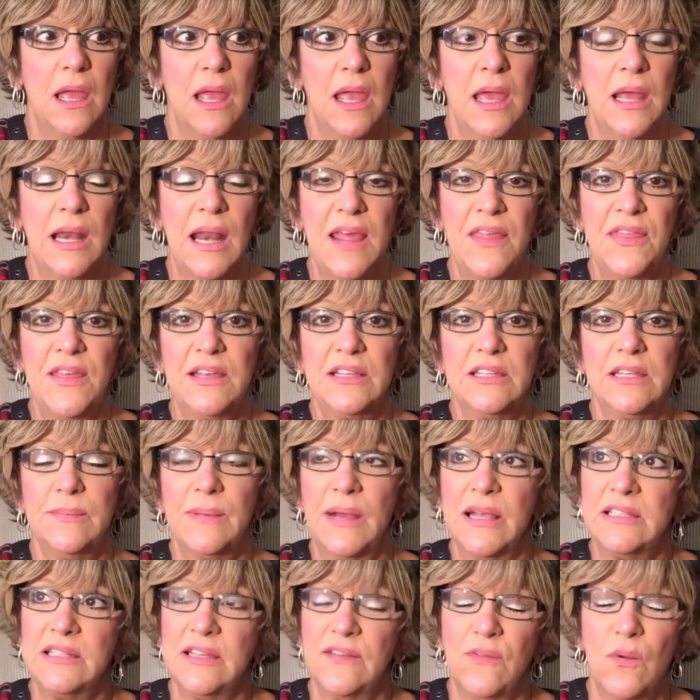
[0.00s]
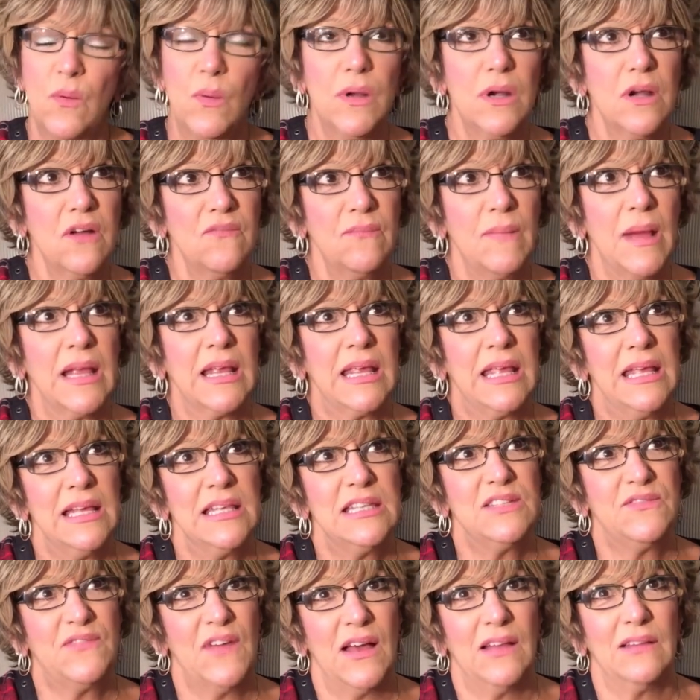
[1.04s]
And I think to myself, I wonder if my
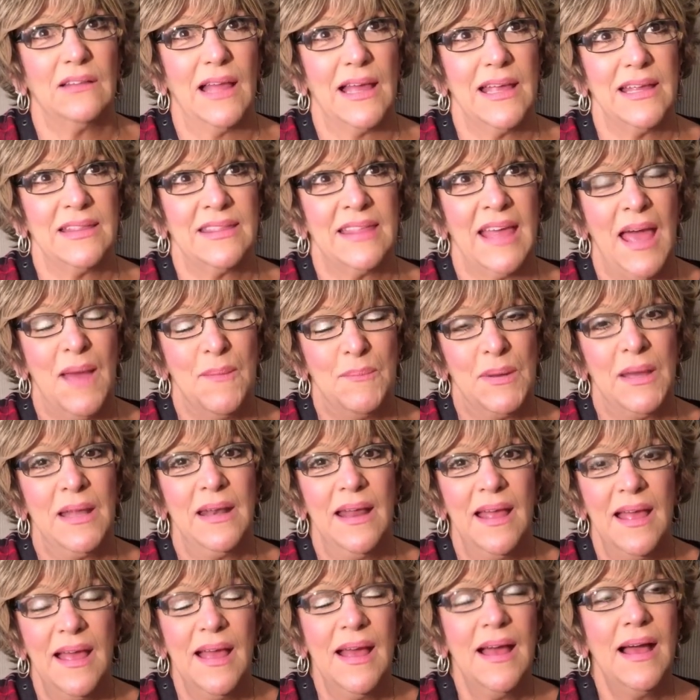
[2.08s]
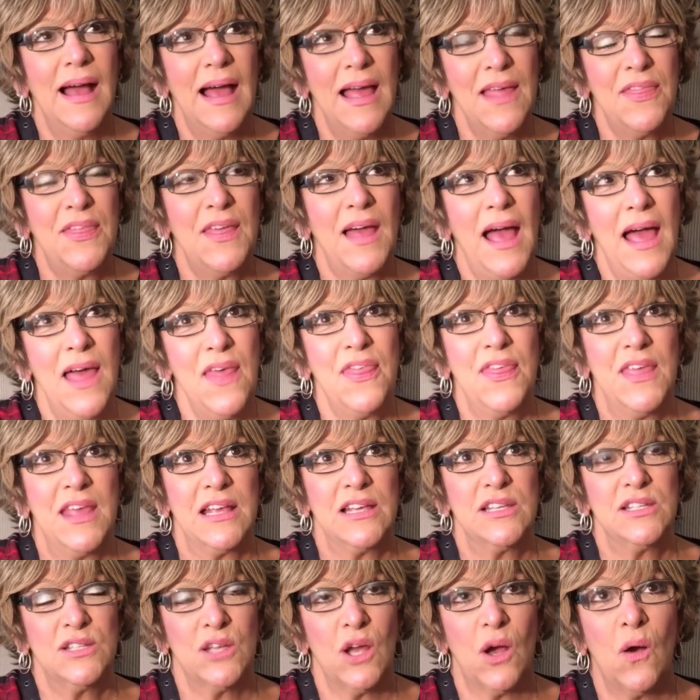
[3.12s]
kids felt like that. But I, th I
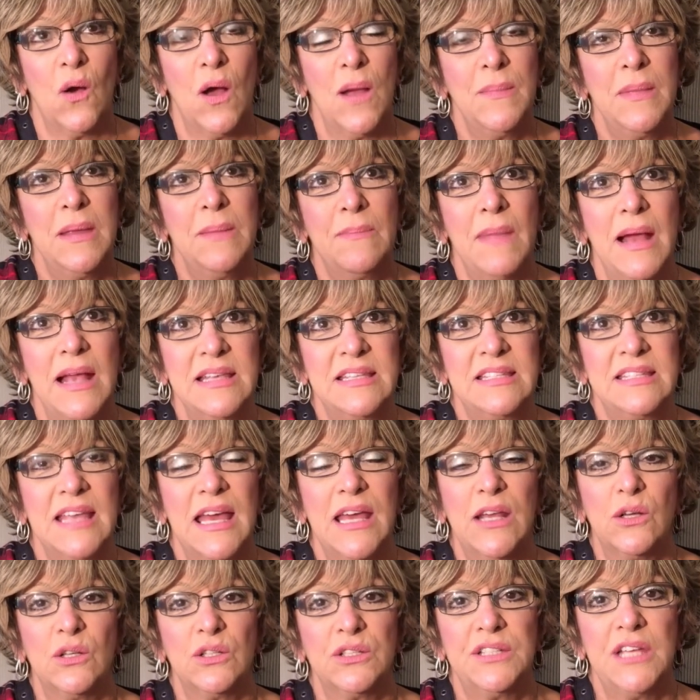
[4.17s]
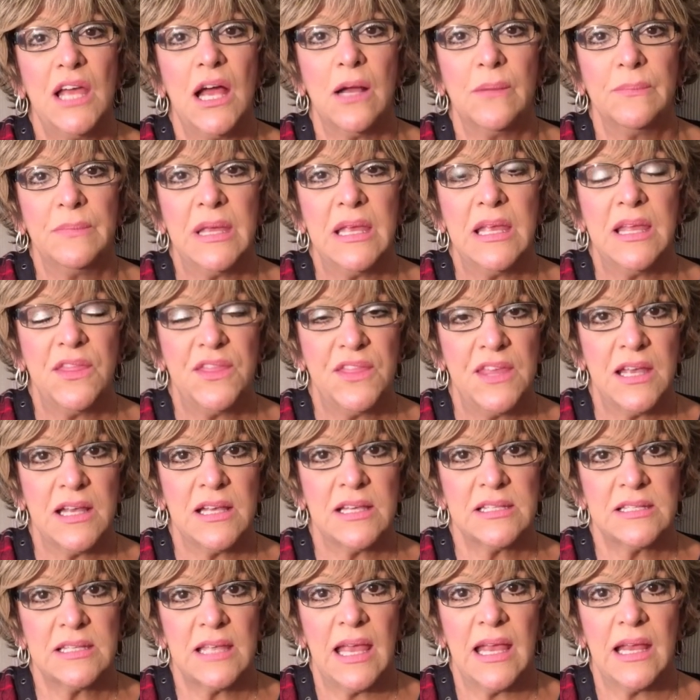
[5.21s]
think so. I mean, my son will tell me
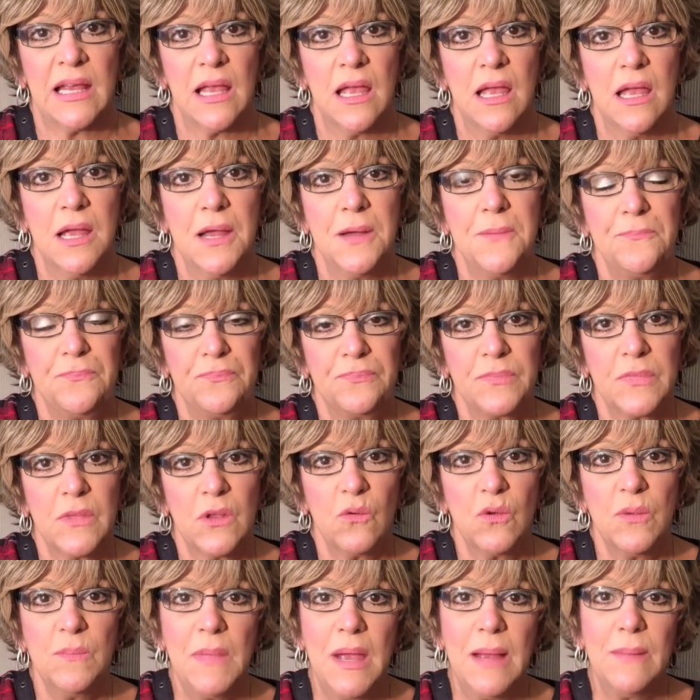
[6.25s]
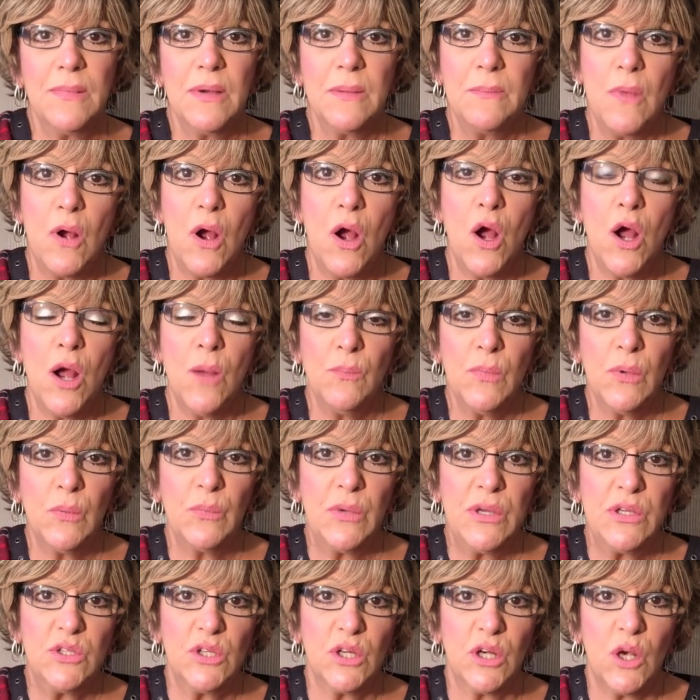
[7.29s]
things like, remember mom when
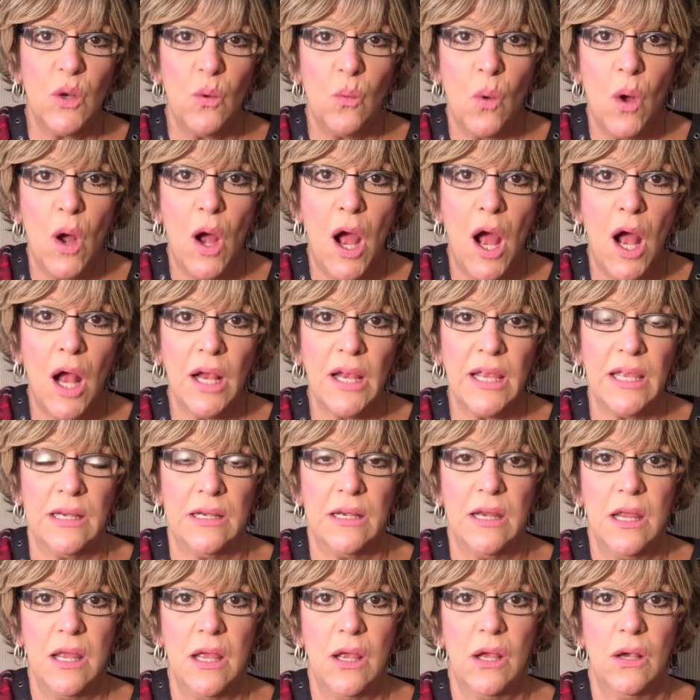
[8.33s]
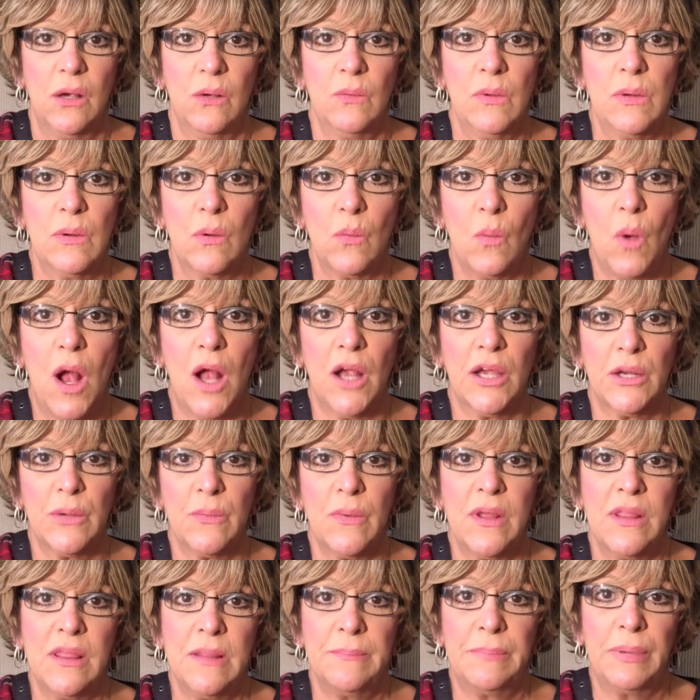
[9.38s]
we took a walk and we were walking
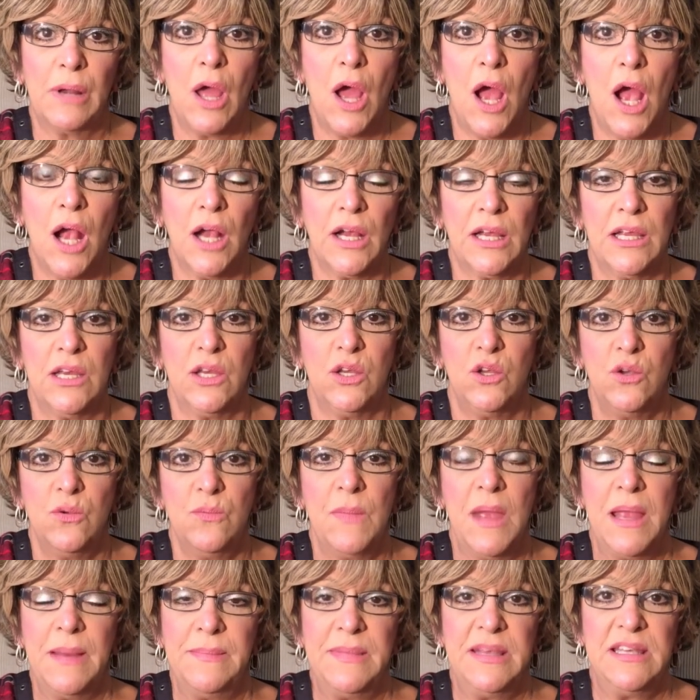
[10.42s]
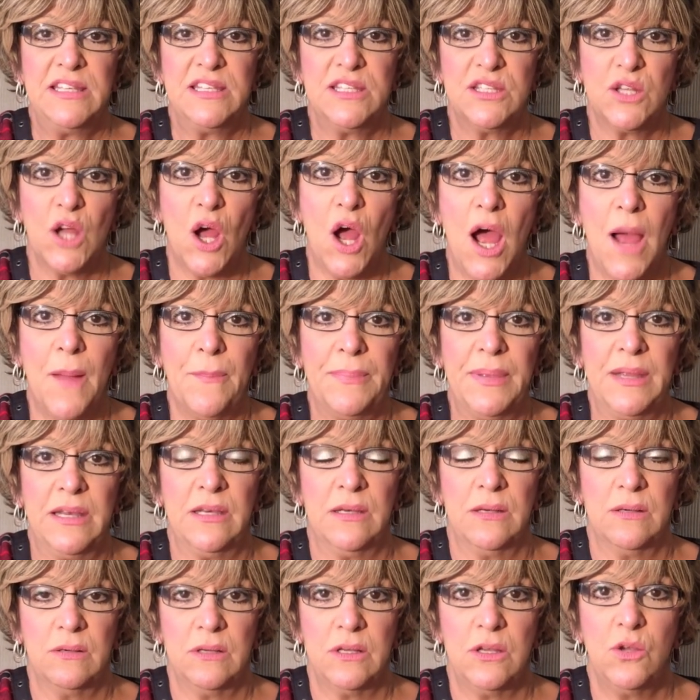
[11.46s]
around the block and you made me stop
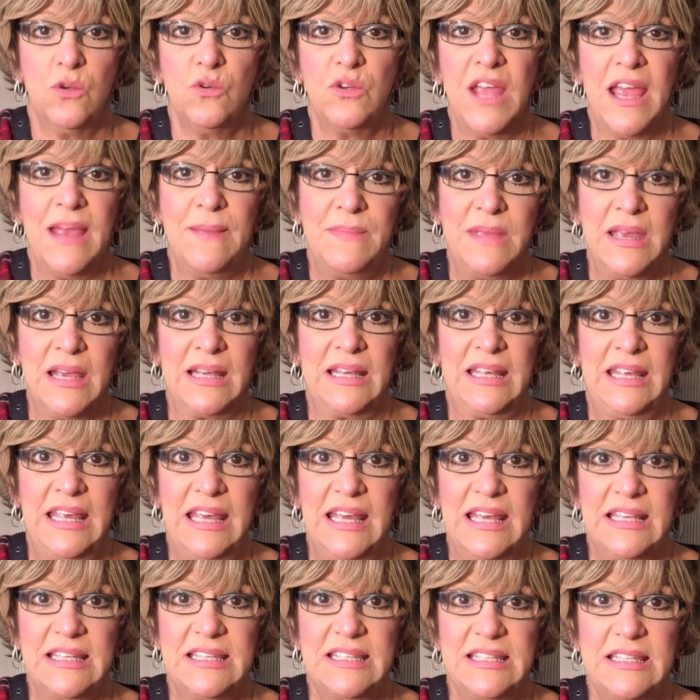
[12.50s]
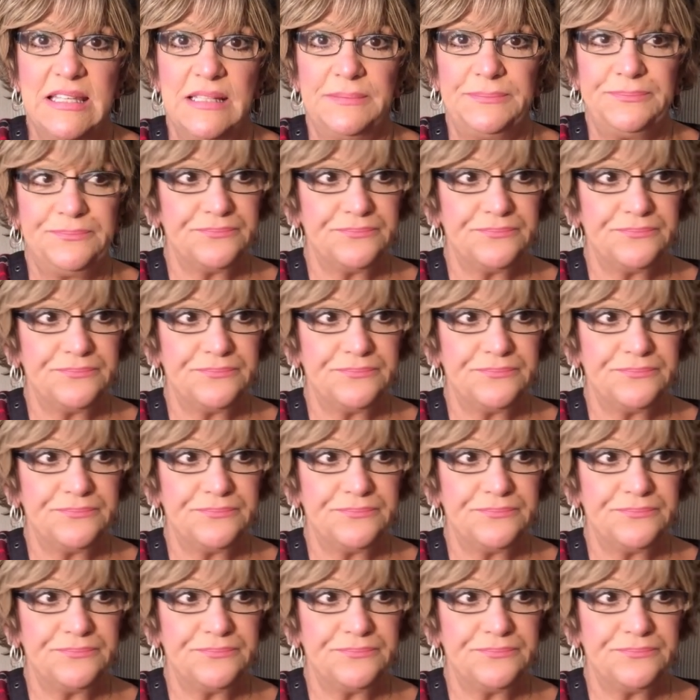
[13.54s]
and you gave me a kiss